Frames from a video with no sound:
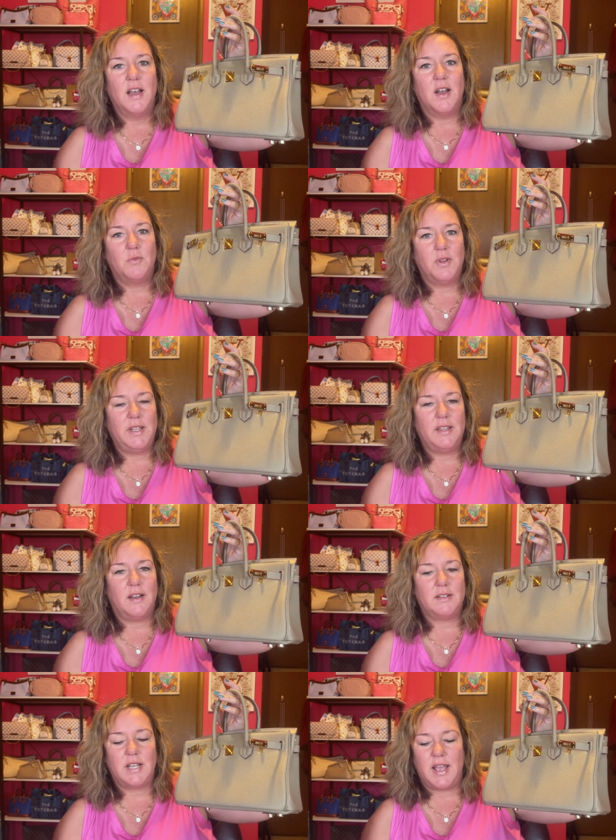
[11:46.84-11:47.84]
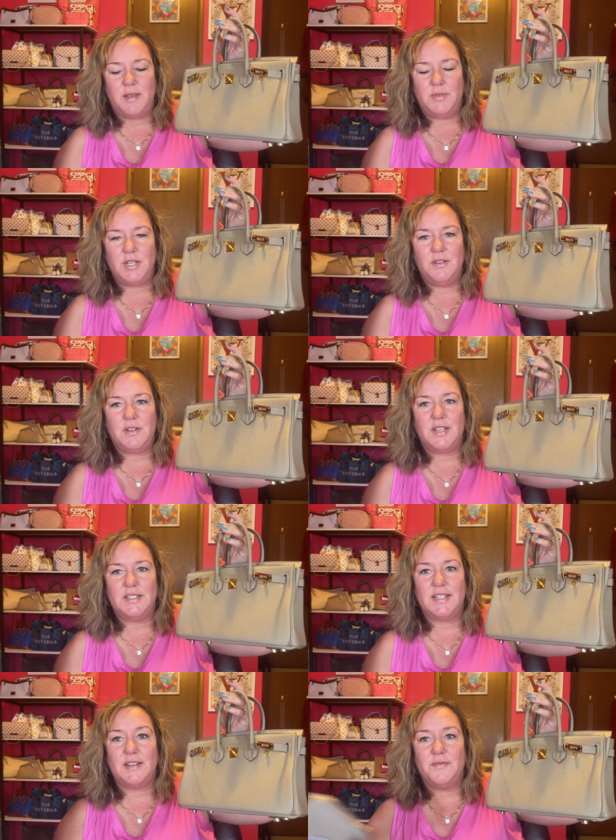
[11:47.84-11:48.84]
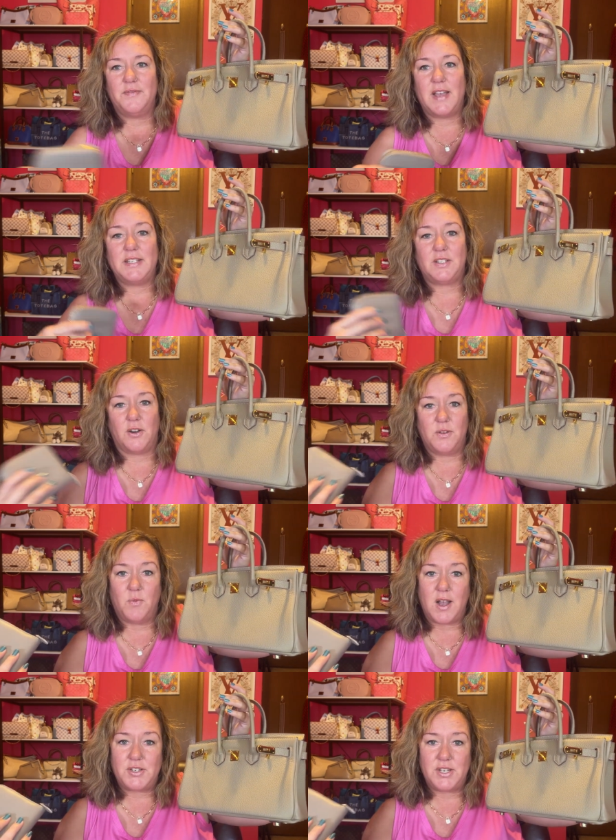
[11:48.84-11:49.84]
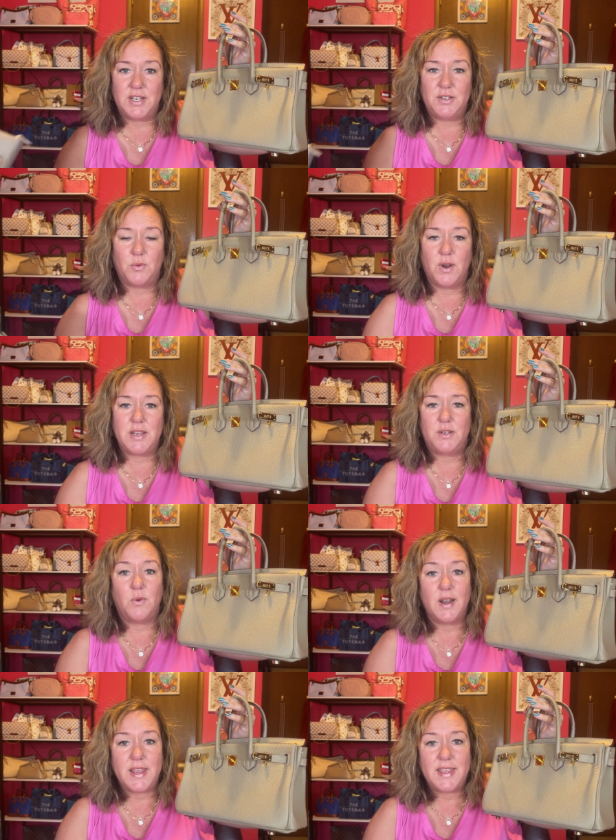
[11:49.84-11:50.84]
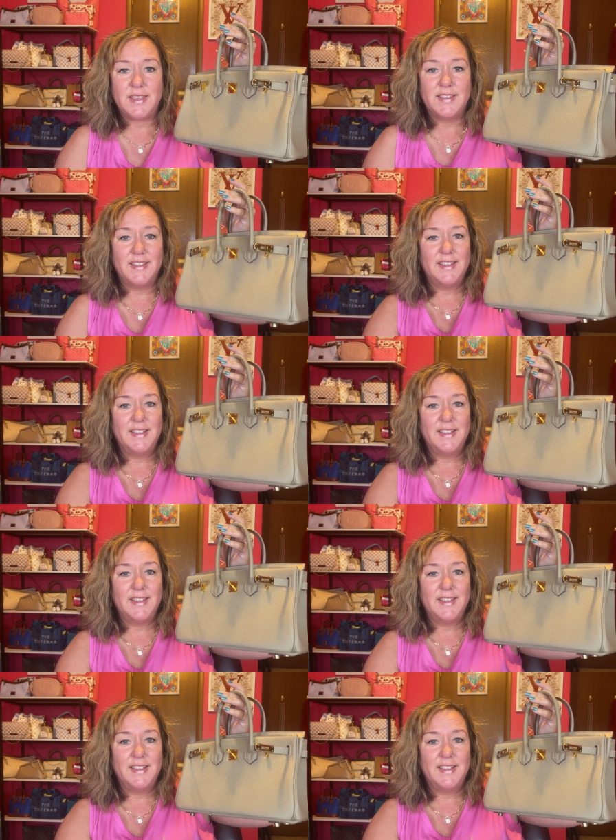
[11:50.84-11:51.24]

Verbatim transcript: a really long time too because I started watching in 2020